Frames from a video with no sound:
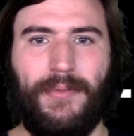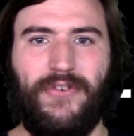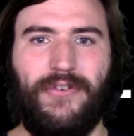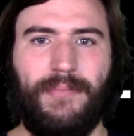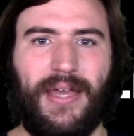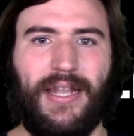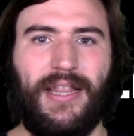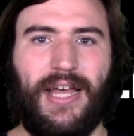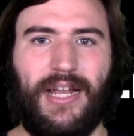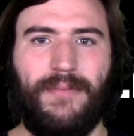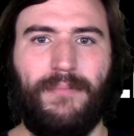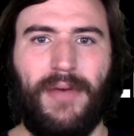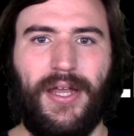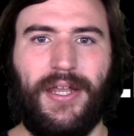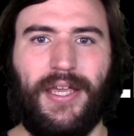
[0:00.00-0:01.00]
movie made a lot of
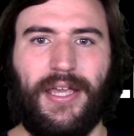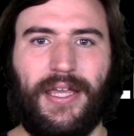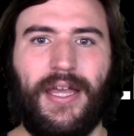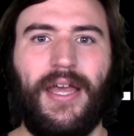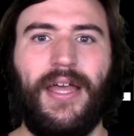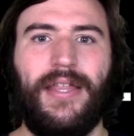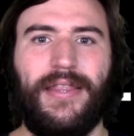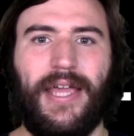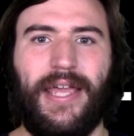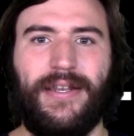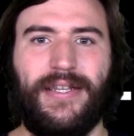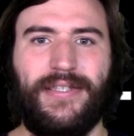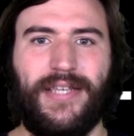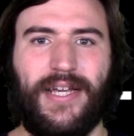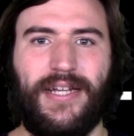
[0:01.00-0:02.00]
money, they
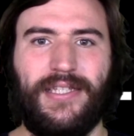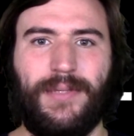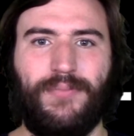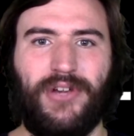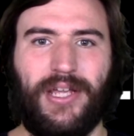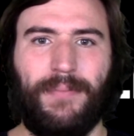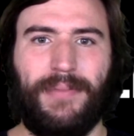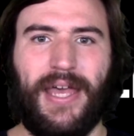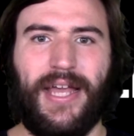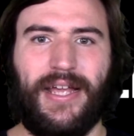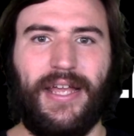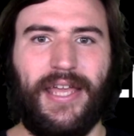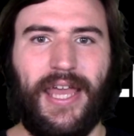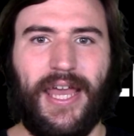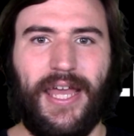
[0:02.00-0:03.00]
decided to bring it back
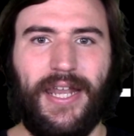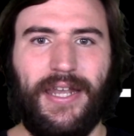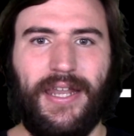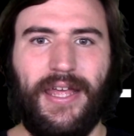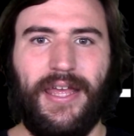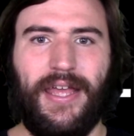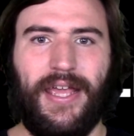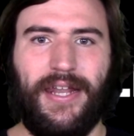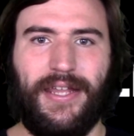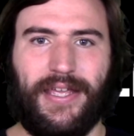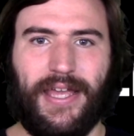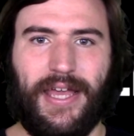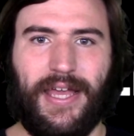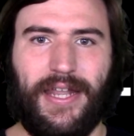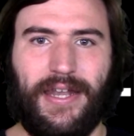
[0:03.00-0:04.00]
again and
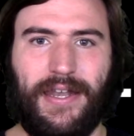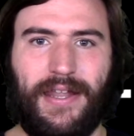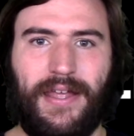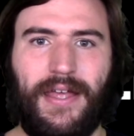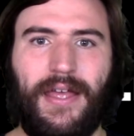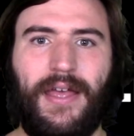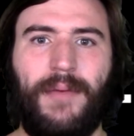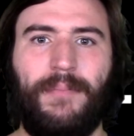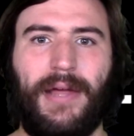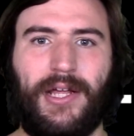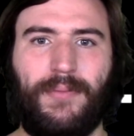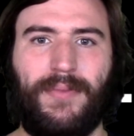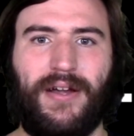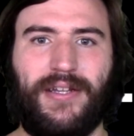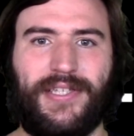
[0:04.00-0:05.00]
again. Michael
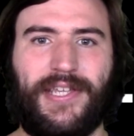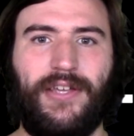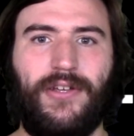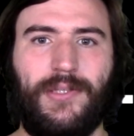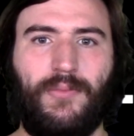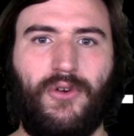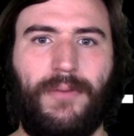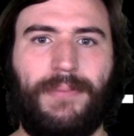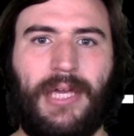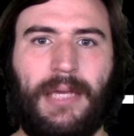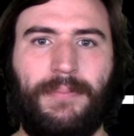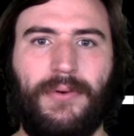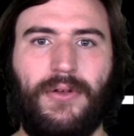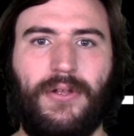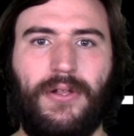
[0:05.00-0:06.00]
Myers kills more
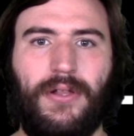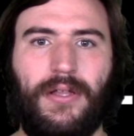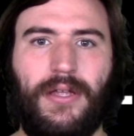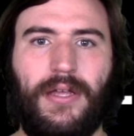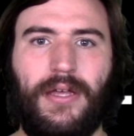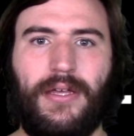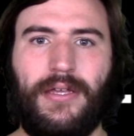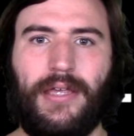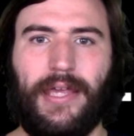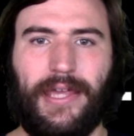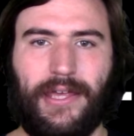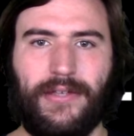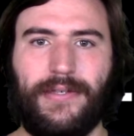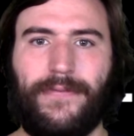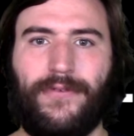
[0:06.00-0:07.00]
people. He
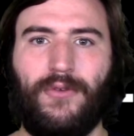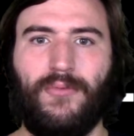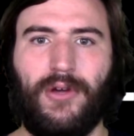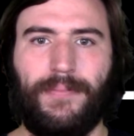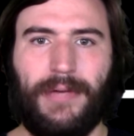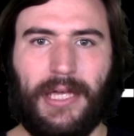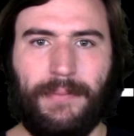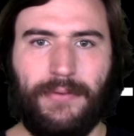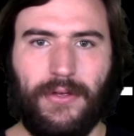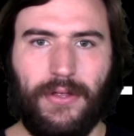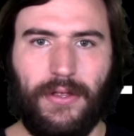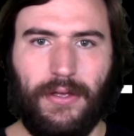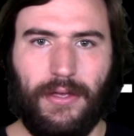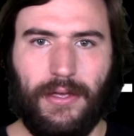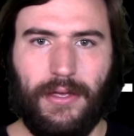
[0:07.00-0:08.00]
kills a few more
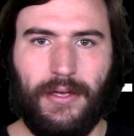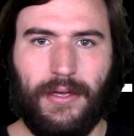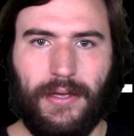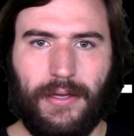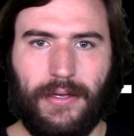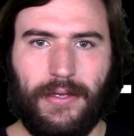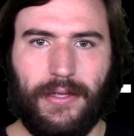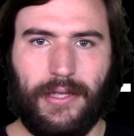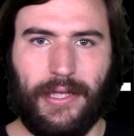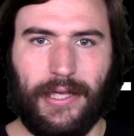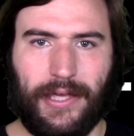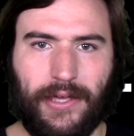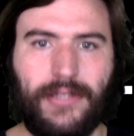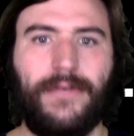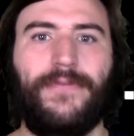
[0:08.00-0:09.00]
people. He
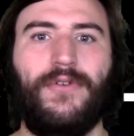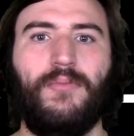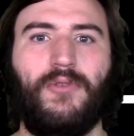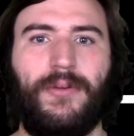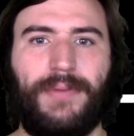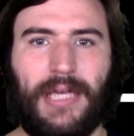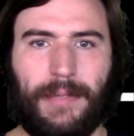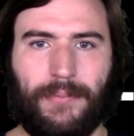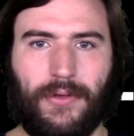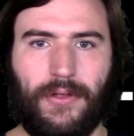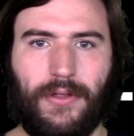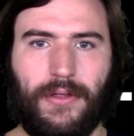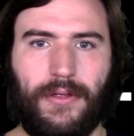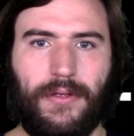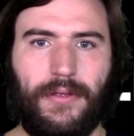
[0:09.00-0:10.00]
kills a few more
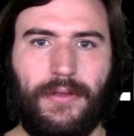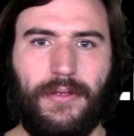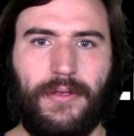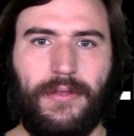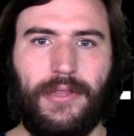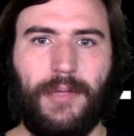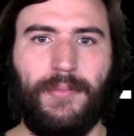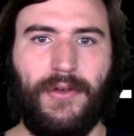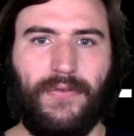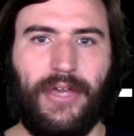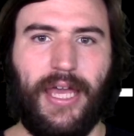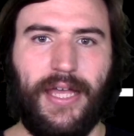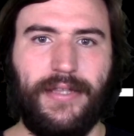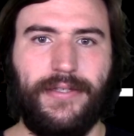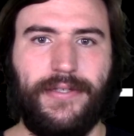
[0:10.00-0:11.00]
people. The movie
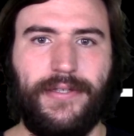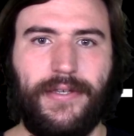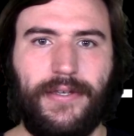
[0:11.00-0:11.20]
ends.